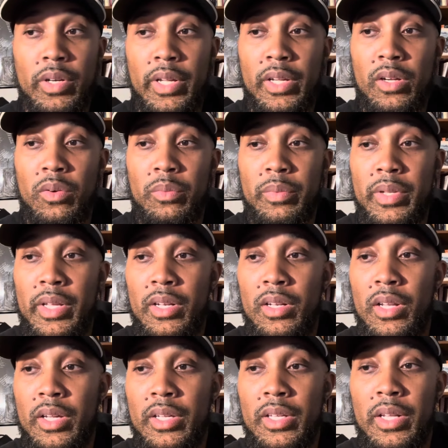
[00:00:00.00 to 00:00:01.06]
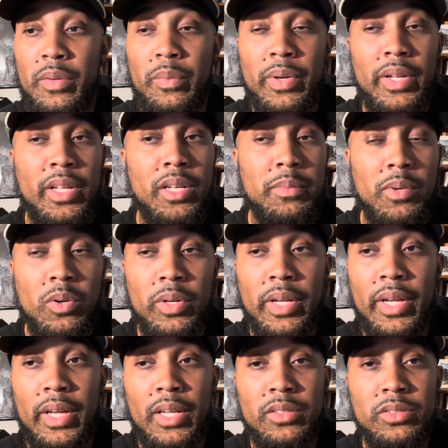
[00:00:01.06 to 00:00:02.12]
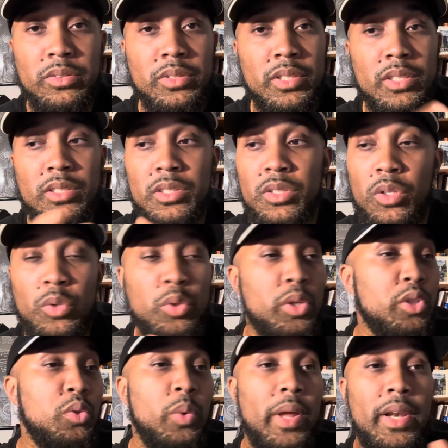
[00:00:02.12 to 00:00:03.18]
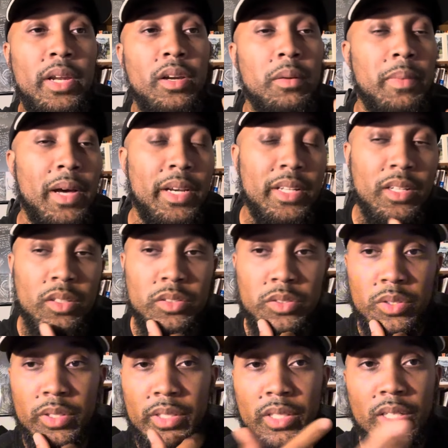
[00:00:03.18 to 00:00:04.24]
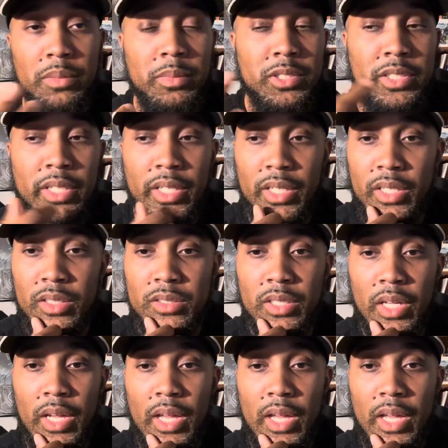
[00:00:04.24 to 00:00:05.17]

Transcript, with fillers: They going they lucky they win any more games. It's just you know you didn't do that to everybody else. You didn't give them a chance.